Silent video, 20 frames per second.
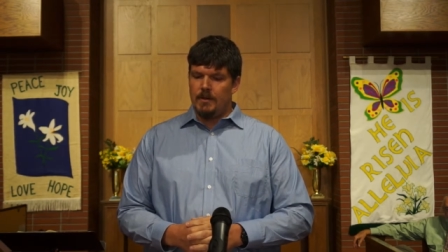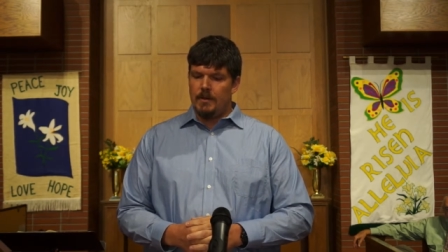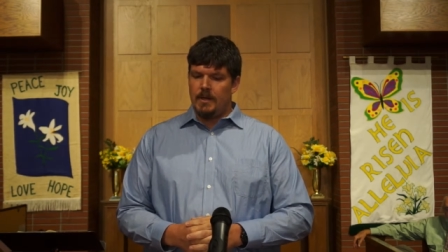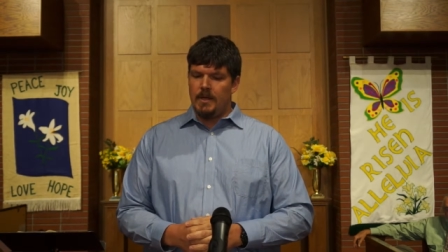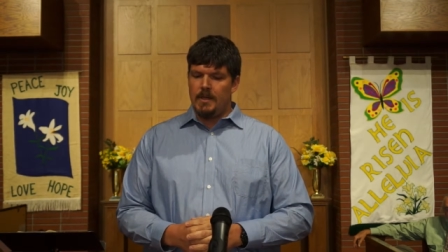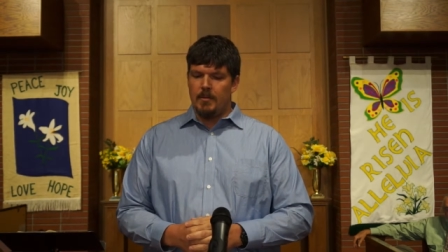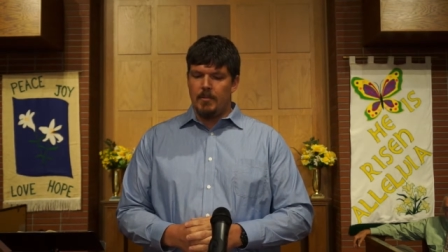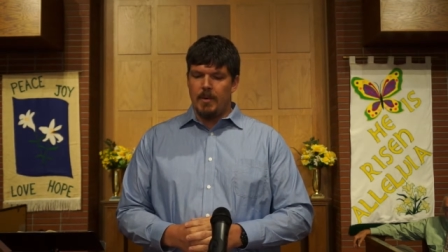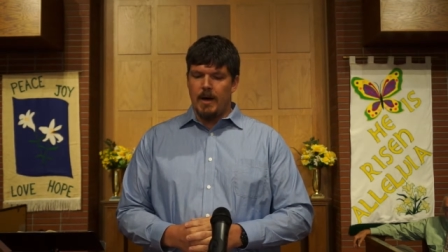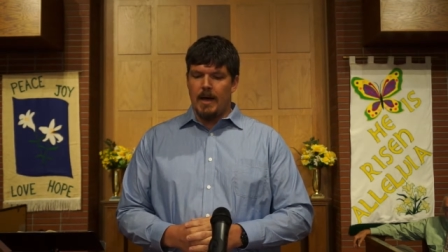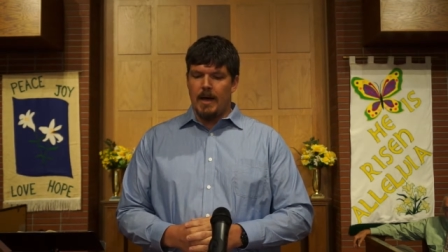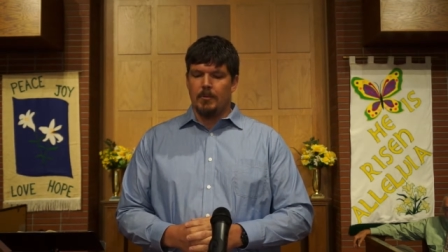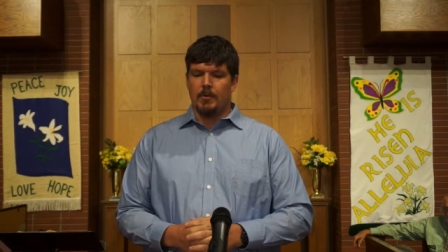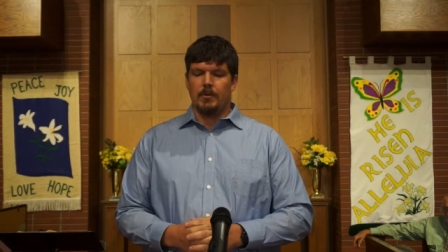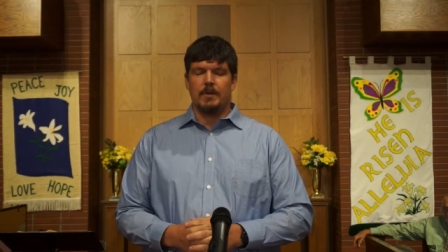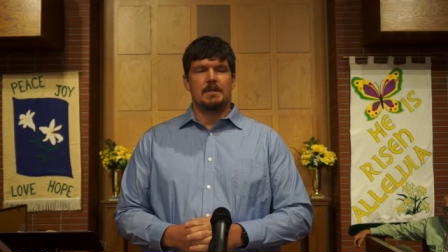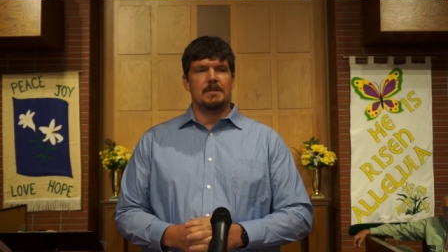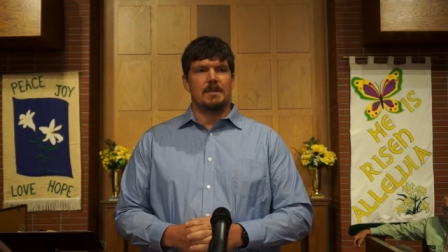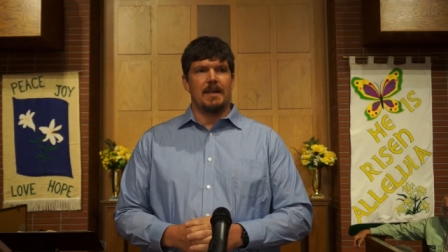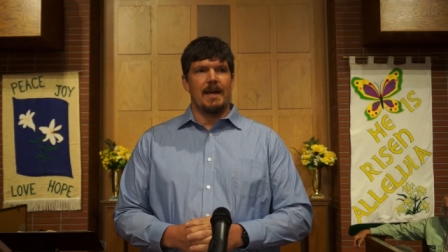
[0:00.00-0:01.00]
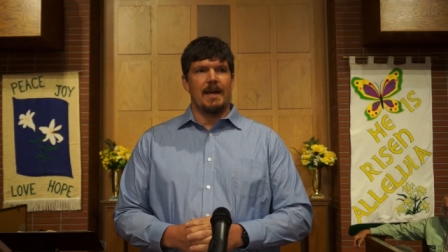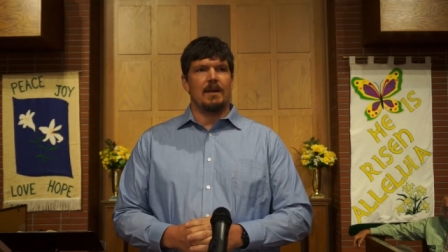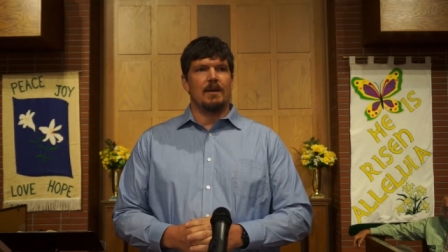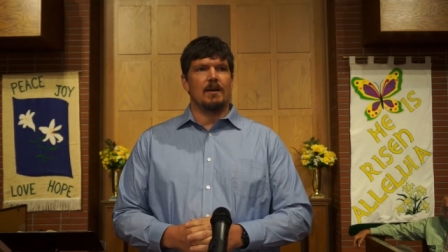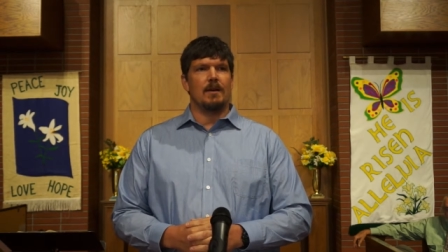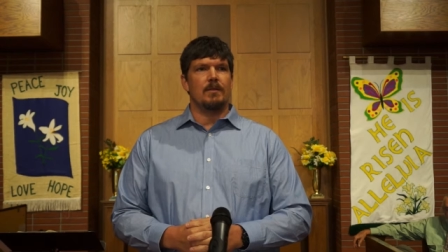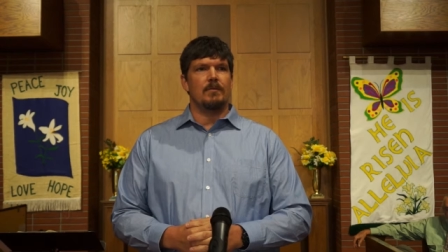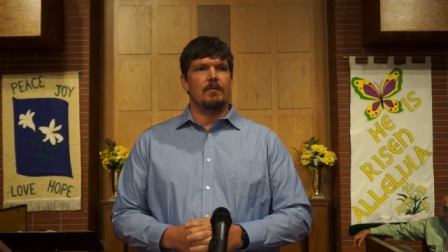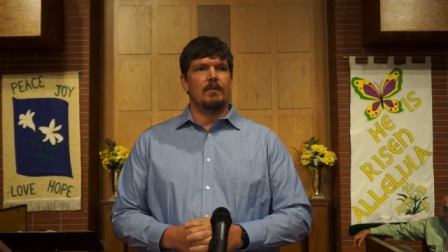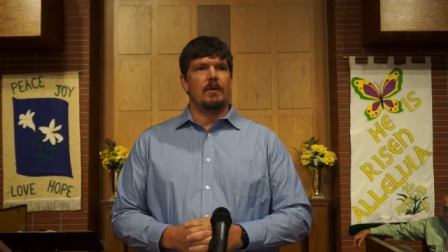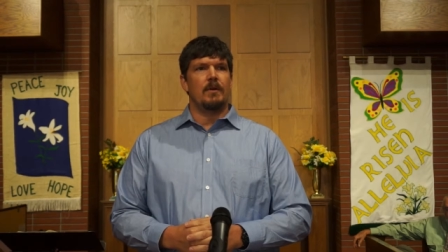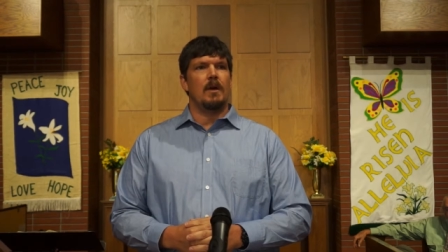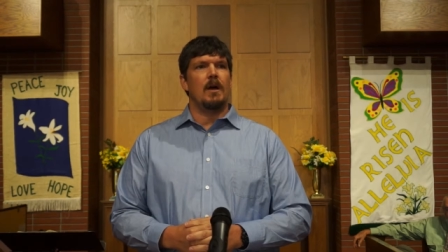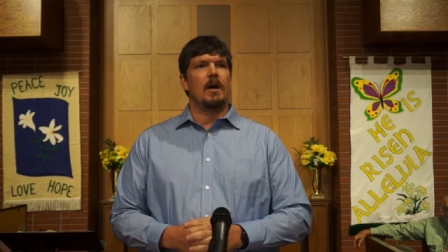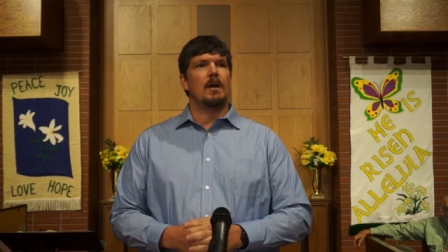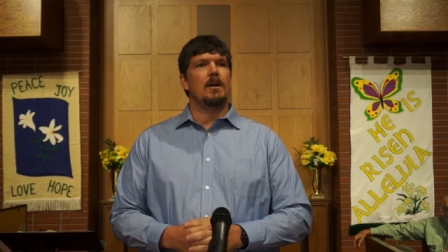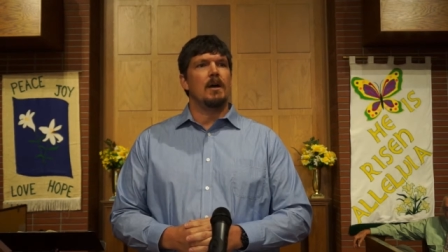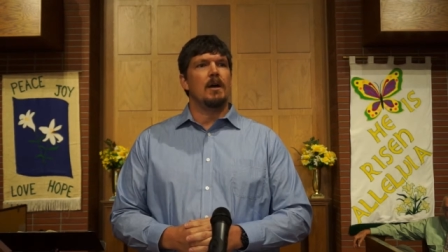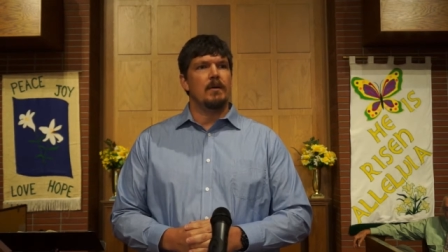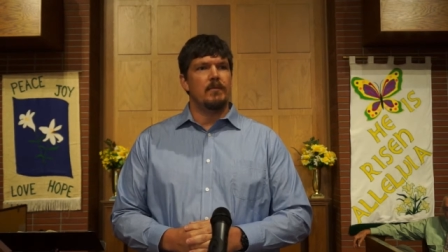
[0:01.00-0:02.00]
in the Bible is that of
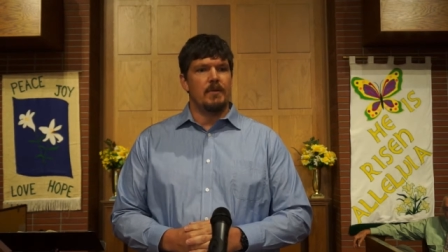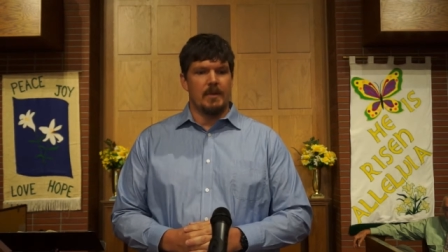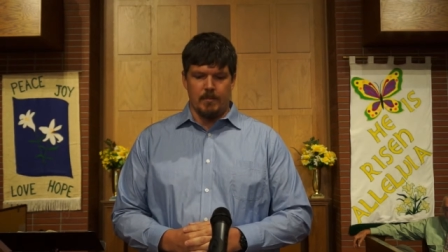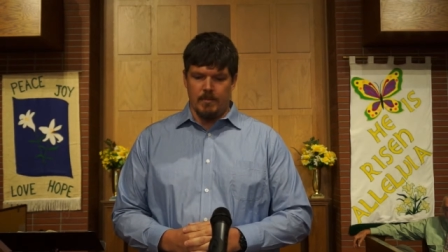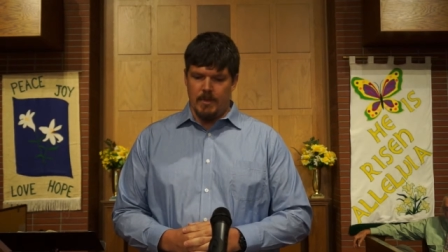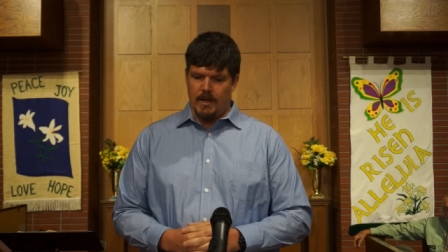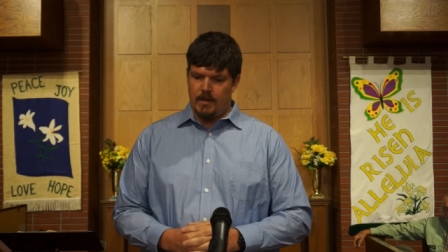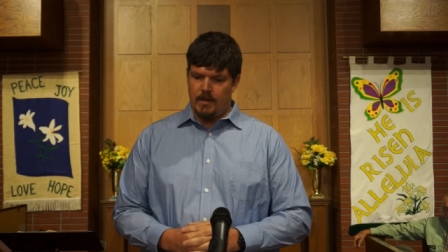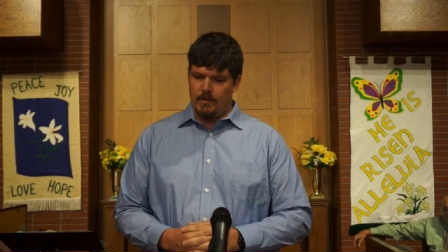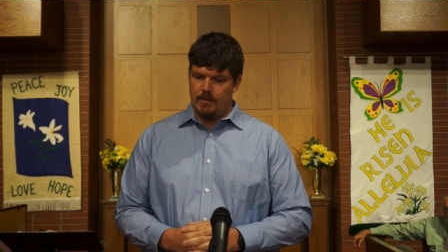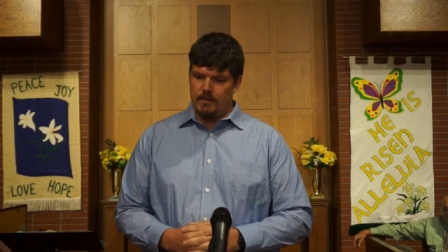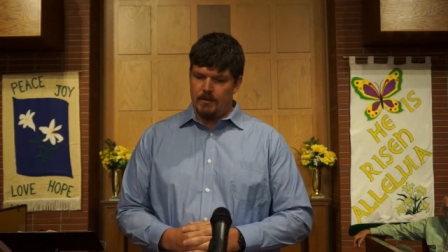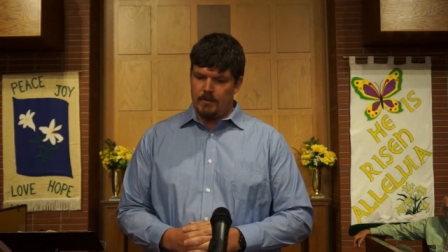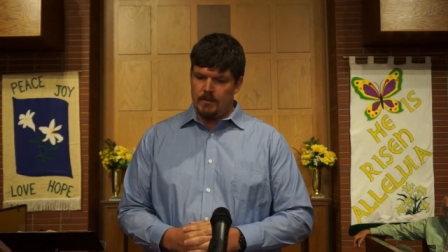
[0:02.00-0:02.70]
a covenant maker.